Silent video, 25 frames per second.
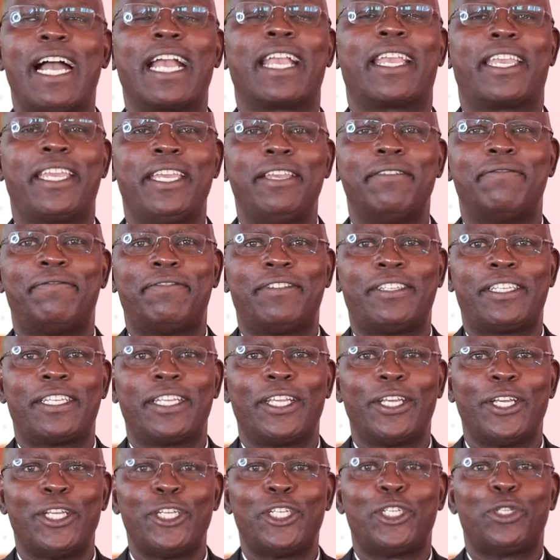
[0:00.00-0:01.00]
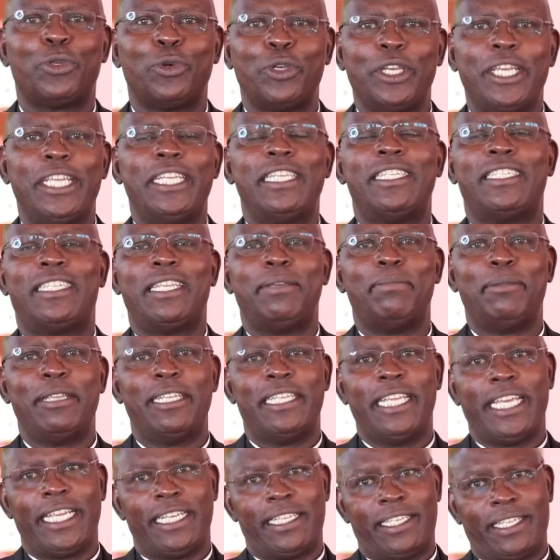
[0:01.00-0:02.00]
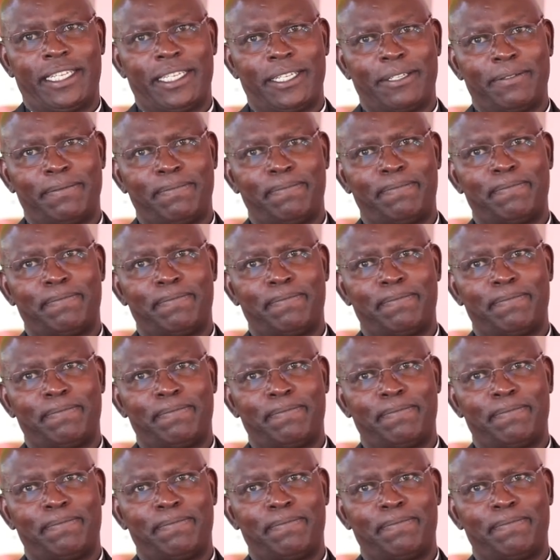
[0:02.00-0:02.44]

a gift to intimidate.